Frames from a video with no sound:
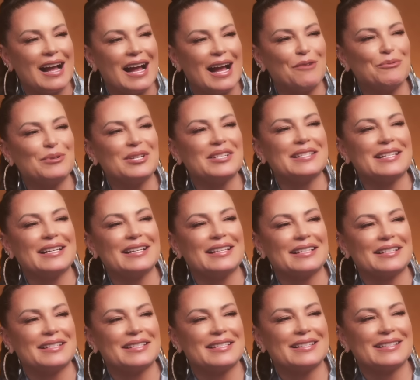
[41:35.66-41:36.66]
and I will and, say this.
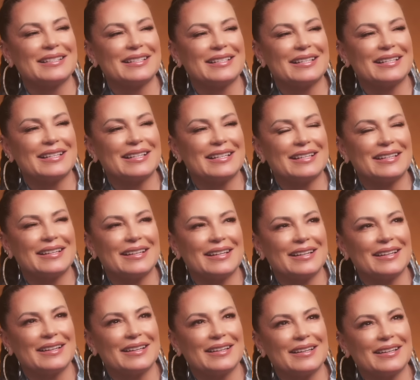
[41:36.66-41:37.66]
And the sad thing
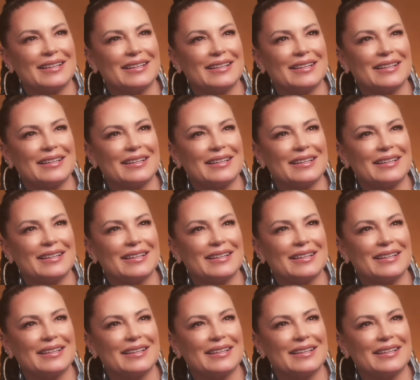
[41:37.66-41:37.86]
about it is,